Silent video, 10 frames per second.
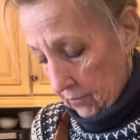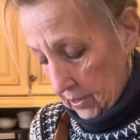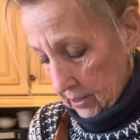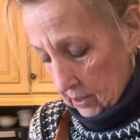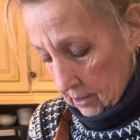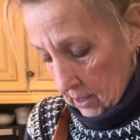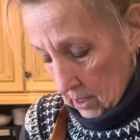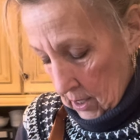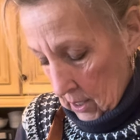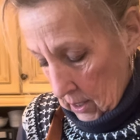this.
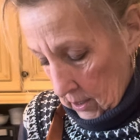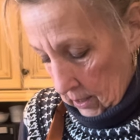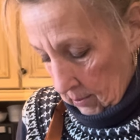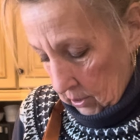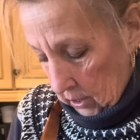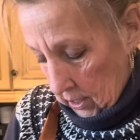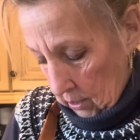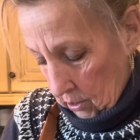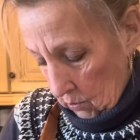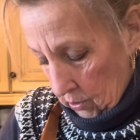I'm going to cut out
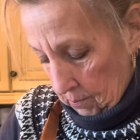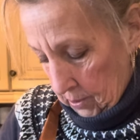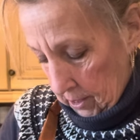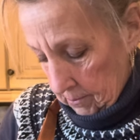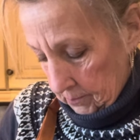that one pit.